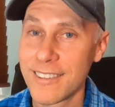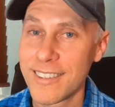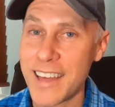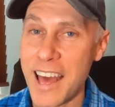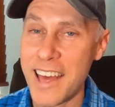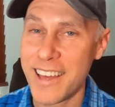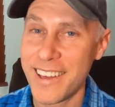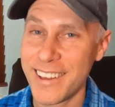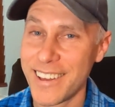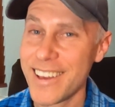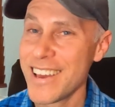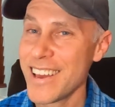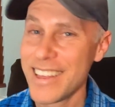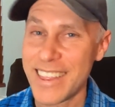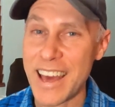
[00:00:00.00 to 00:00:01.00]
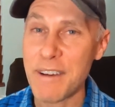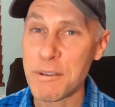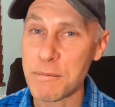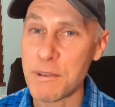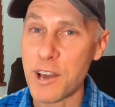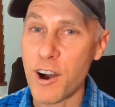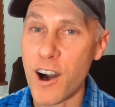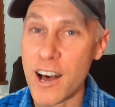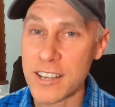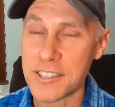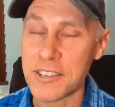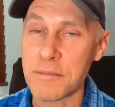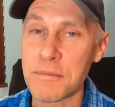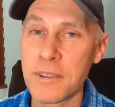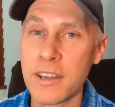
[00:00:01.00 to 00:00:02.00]
That would be
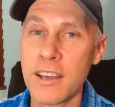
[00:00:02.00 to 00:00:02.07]
awesome.